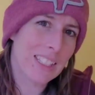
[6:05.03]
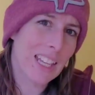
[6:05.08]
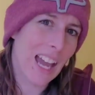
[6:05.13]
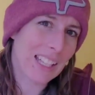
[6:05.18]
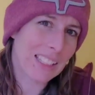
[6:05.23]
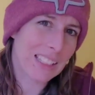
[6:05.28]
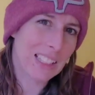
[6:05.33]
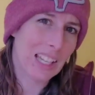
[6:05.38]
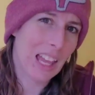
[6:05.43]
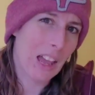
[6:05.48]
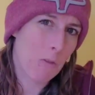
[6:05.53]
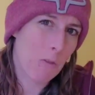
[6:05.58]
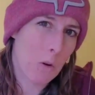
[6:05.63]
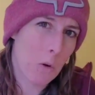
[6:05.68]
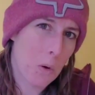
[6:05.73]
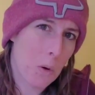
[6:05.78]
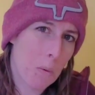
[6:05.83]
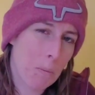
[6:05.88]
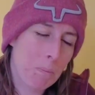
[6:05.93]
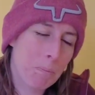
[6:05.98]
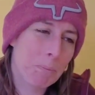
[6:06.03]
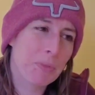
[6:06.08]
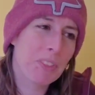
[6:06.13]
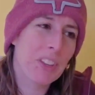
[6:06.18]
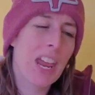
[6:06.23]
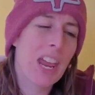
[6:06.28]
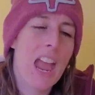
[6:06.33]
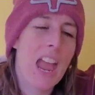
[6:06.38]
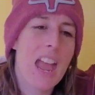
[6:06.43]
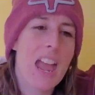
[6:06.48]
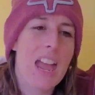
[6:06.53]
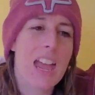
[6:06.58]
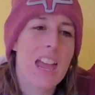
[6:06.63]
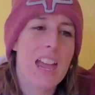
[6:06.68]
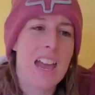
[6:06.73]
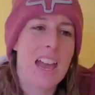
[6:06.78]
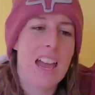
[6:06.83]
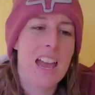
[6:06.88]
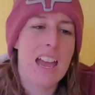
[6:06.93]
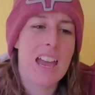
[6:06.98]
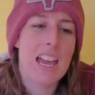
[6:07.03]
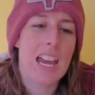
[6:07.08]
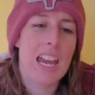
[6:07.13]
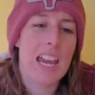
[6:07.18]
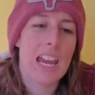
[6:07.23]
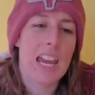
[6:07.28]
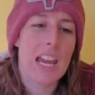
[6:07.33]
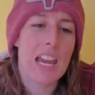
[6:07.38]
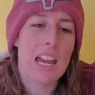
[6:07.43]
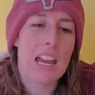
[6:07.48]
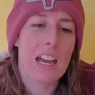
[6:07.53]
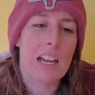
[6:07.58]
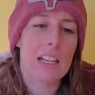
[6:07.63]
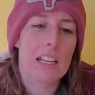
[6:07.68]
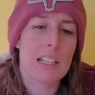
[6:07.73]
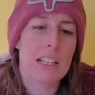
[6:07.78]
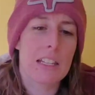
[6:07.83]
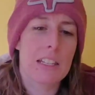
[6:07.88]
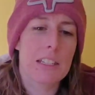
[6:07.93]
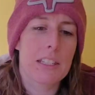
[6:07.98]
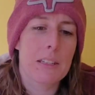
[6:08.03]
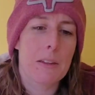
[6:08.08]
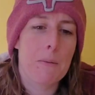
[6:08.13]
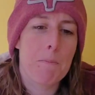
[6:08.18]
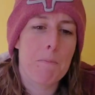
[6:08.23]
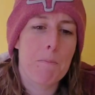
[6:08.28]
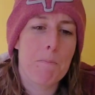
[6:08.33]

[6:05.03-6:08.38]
that level. And